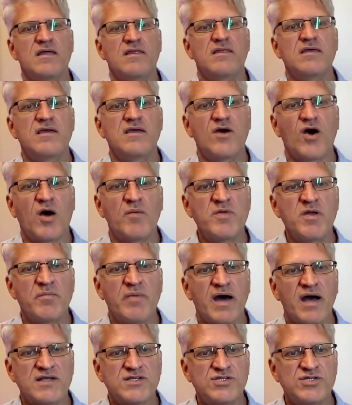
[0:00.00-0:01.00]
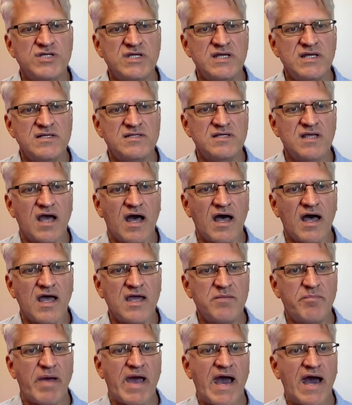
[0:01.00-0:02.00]
The homeobox genes
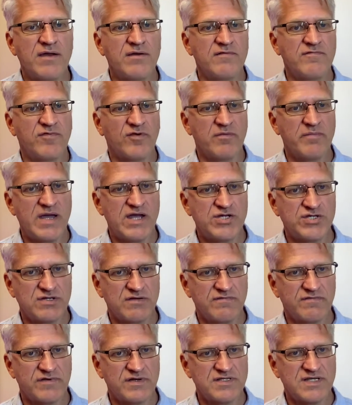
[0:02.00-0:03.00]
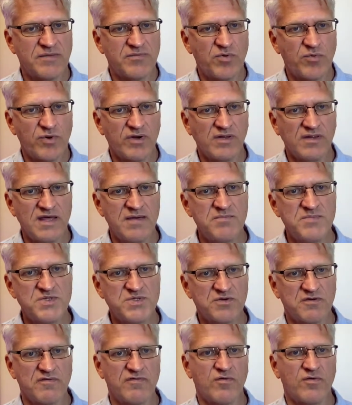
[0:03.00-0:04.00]
guide pattern formation, for example, where
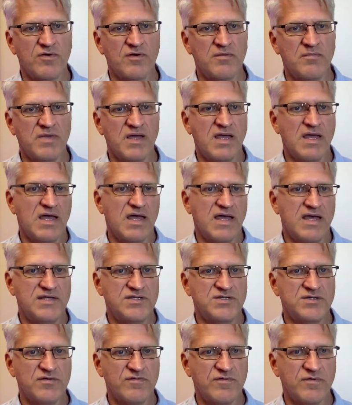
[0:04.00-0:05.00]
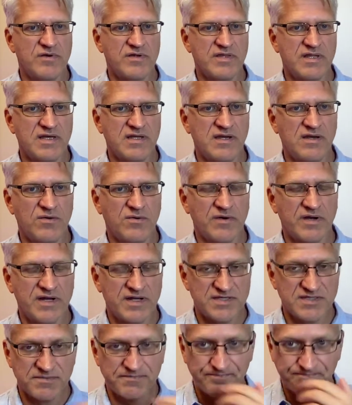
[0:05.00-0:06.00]
limbs are formed and so forth in an
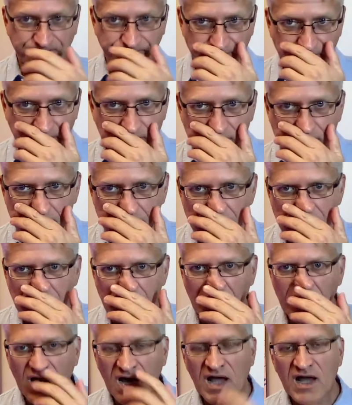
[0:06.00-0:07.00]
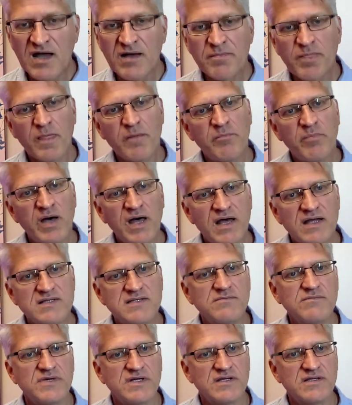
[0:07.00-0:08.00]
organism.
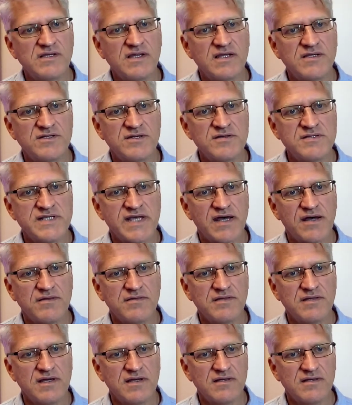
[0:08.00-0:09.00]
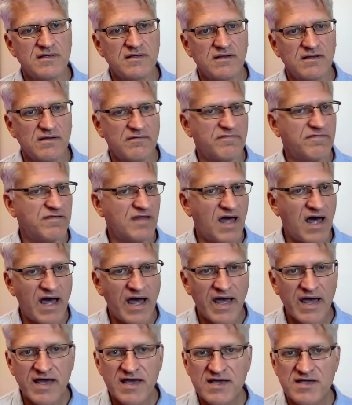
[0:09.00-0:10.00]
But what it turns out that
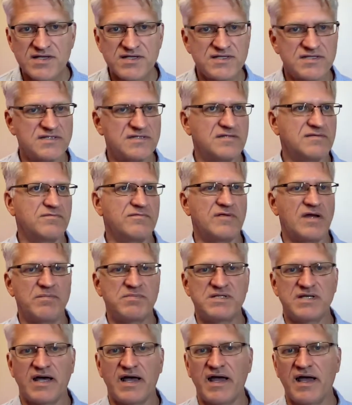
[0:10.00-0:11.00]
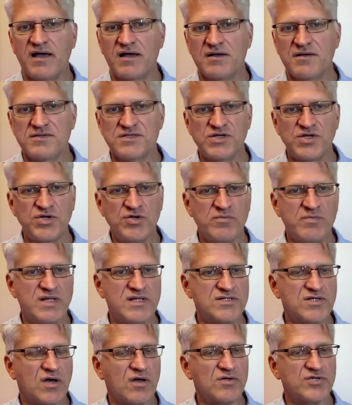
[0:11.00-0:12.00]
flies, reptiles,
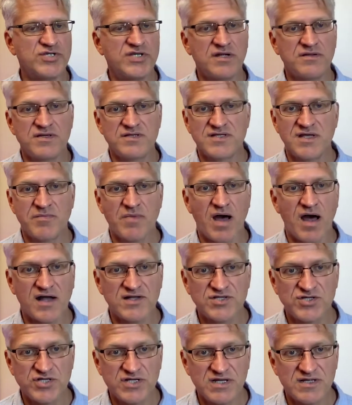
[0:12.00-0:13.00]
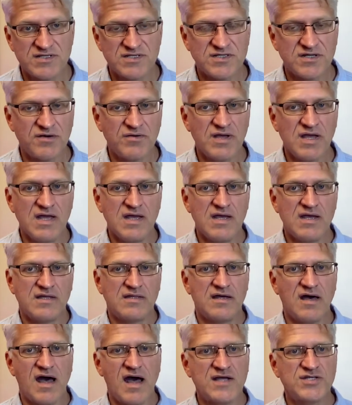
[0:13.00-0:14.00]
humans all share the same Hox genes. So
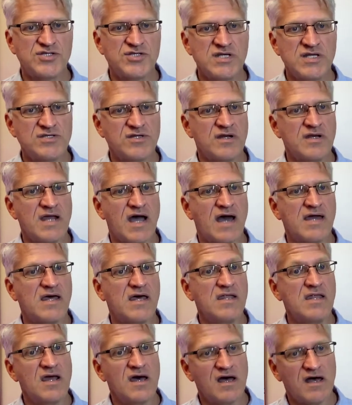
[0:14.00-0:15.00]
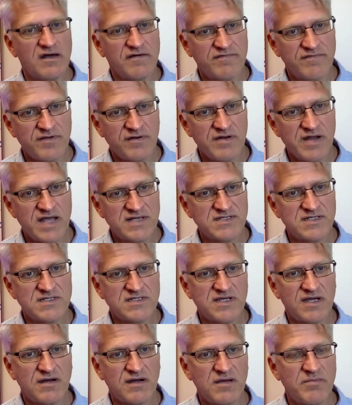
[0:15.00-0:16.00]
the Hox genes are not enough. They're
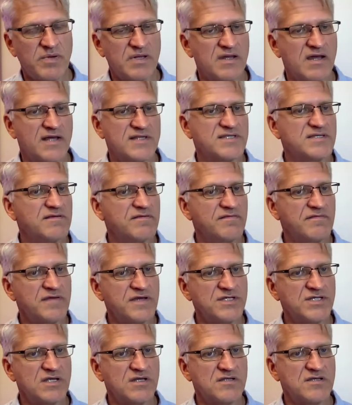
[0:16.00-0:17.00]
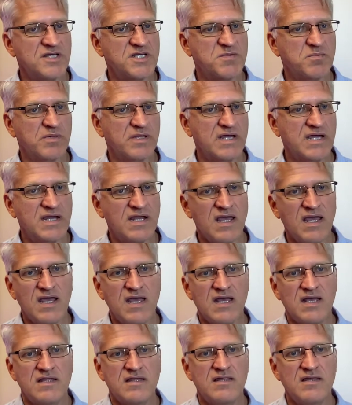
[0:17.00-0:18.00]
necessary, but not sufficient to explain
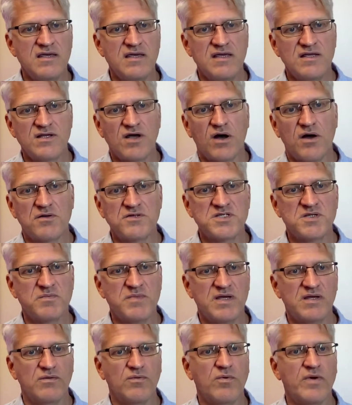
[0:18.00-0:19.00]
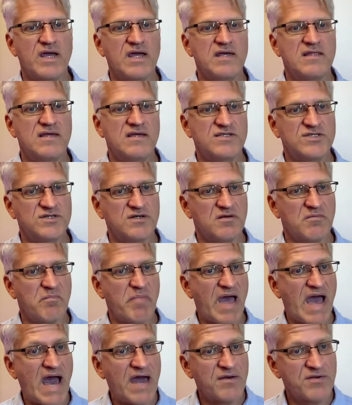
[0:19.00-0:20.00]
the ultimate way that certain
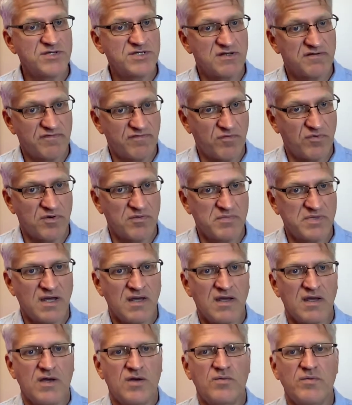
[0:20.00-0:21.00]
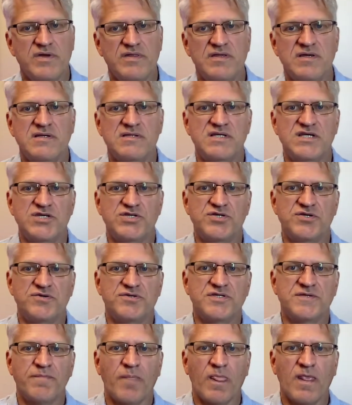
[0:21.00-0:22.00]
patterns are formed within
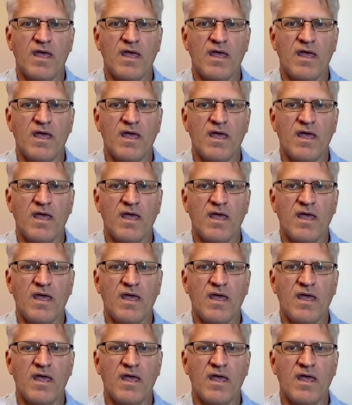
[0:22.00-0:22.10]
tissues.